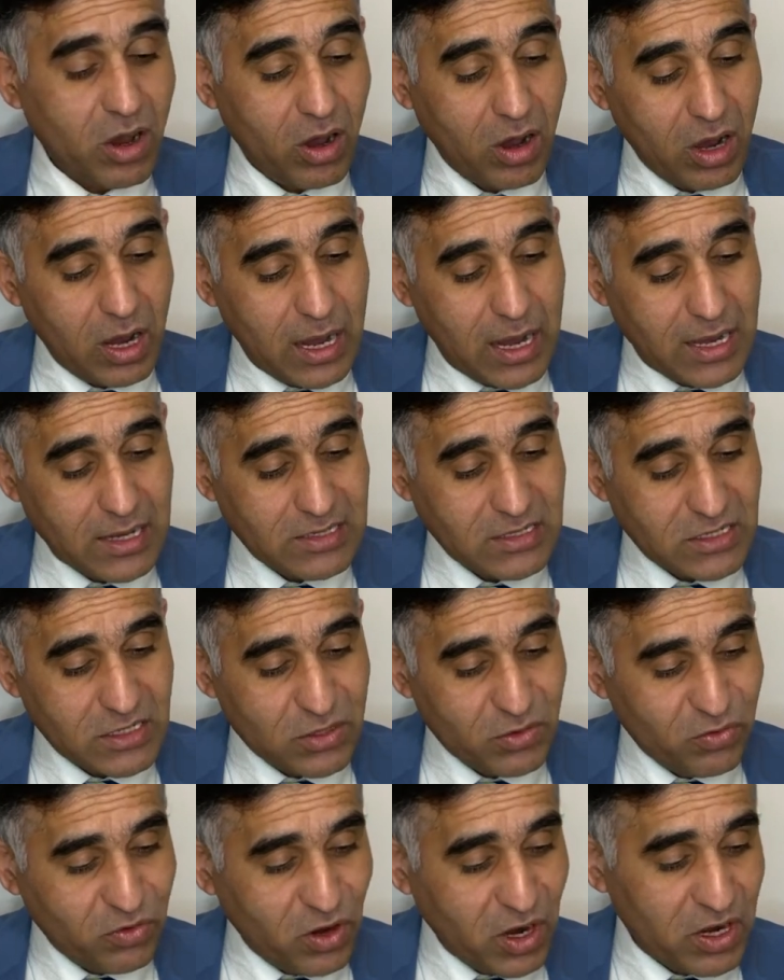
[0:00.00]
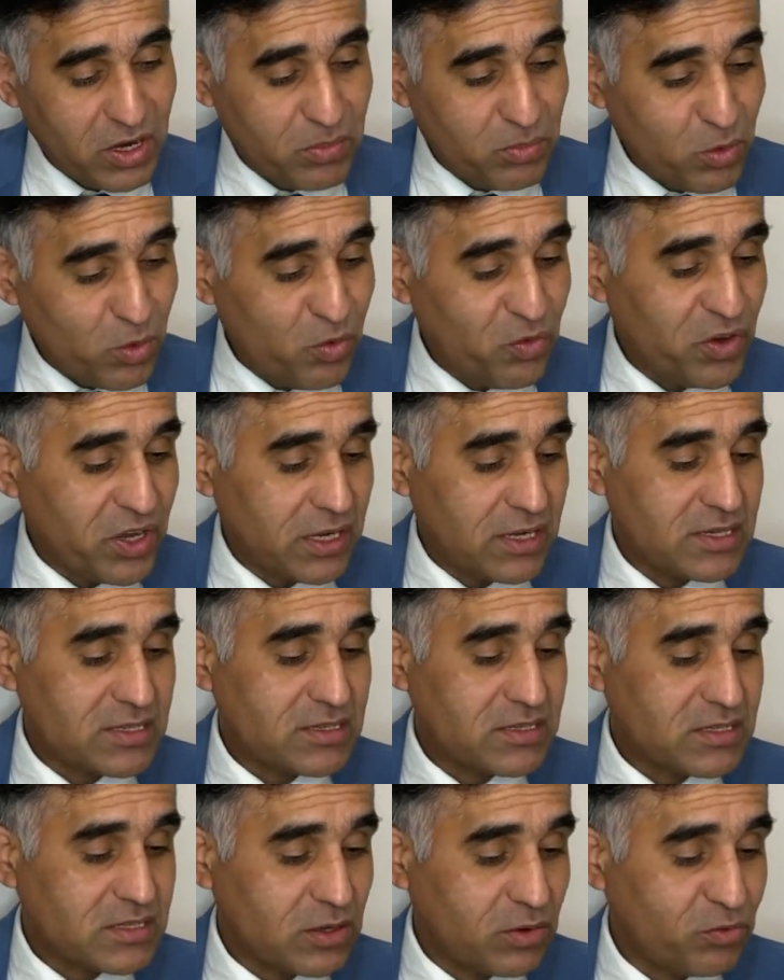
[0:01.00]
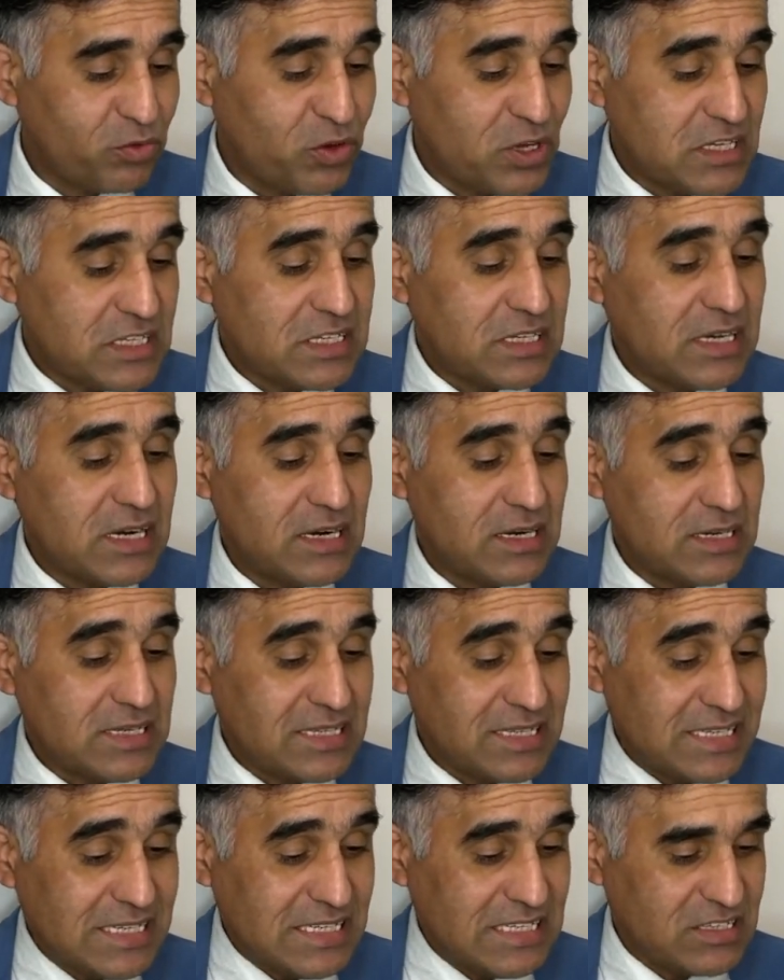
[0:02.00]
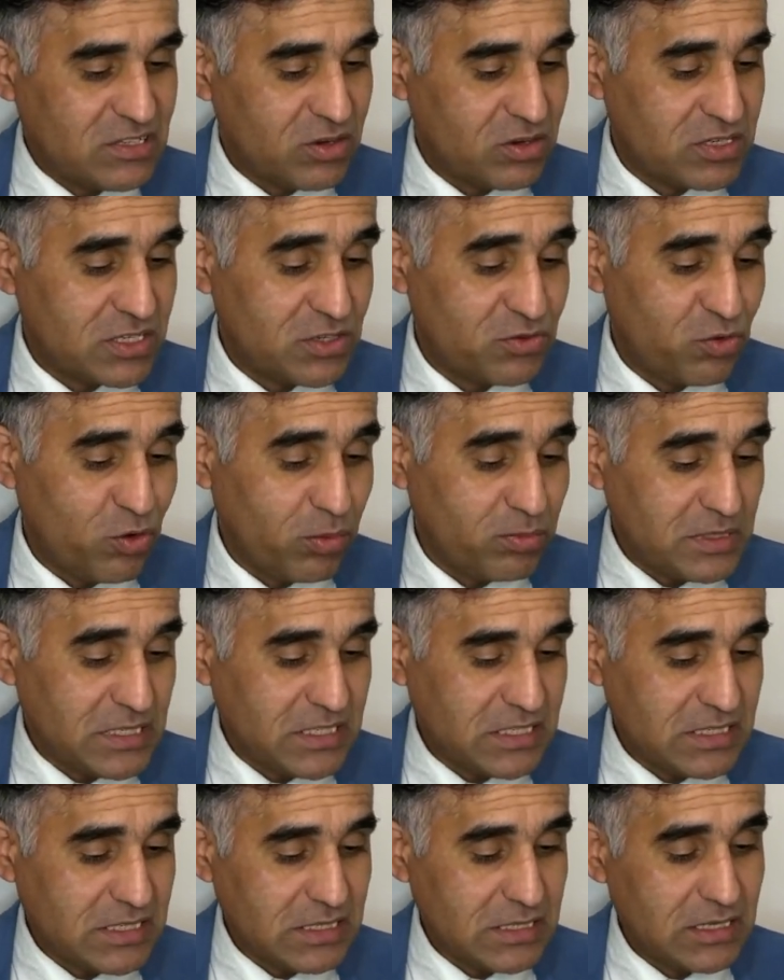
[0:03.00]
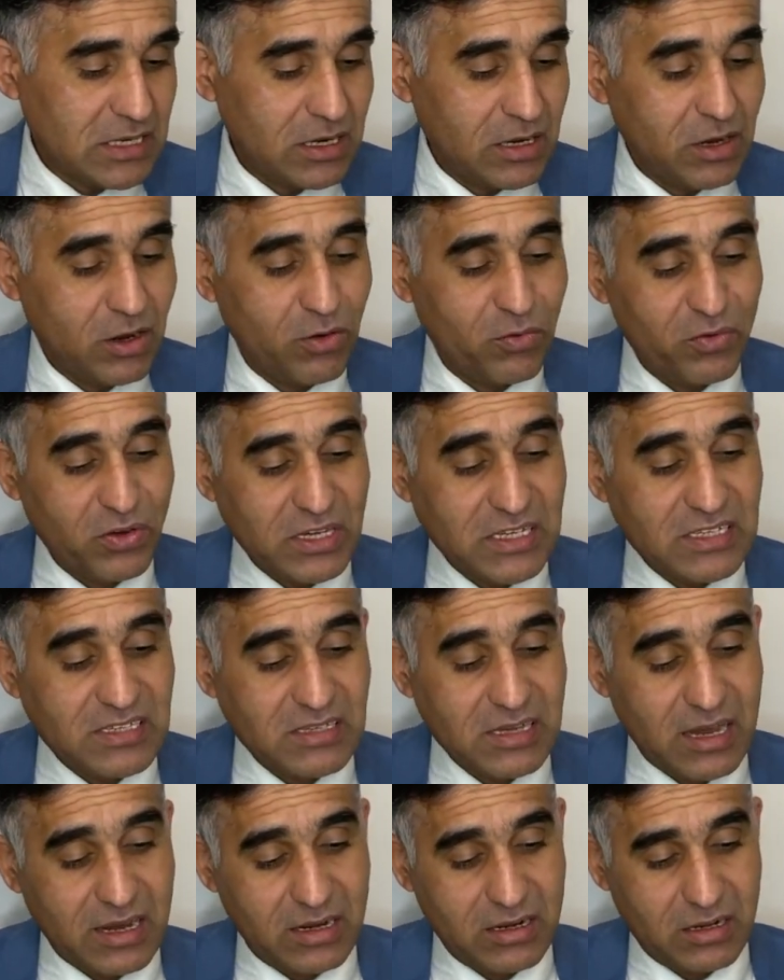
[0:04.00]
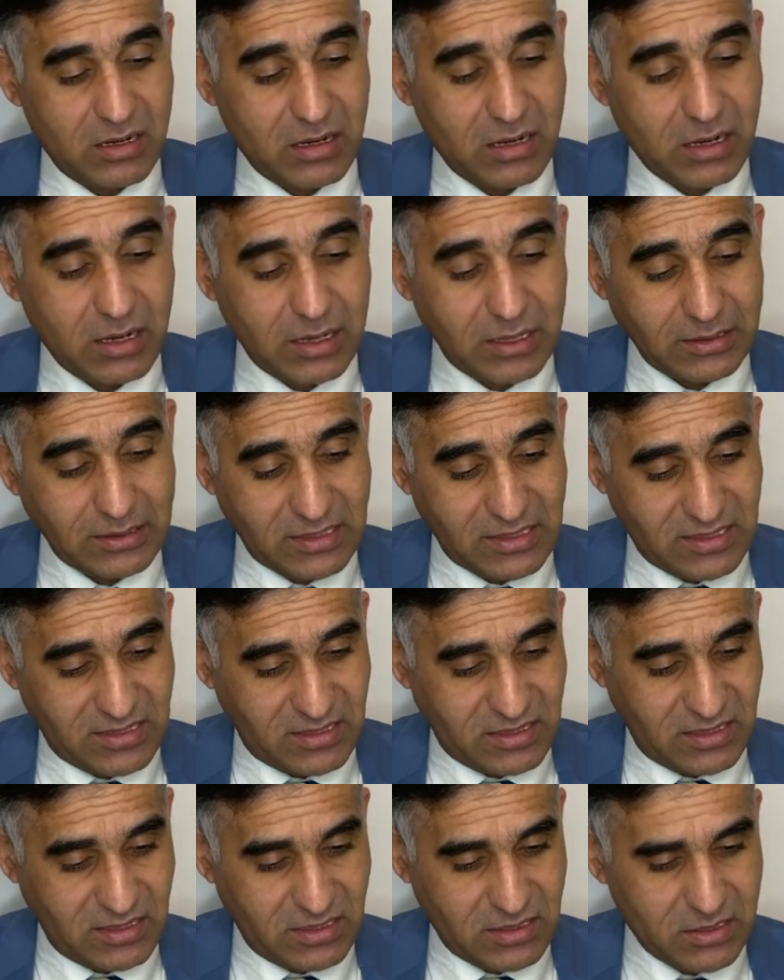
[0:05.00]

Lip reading: and for removing some physical disease or deformity of his and others.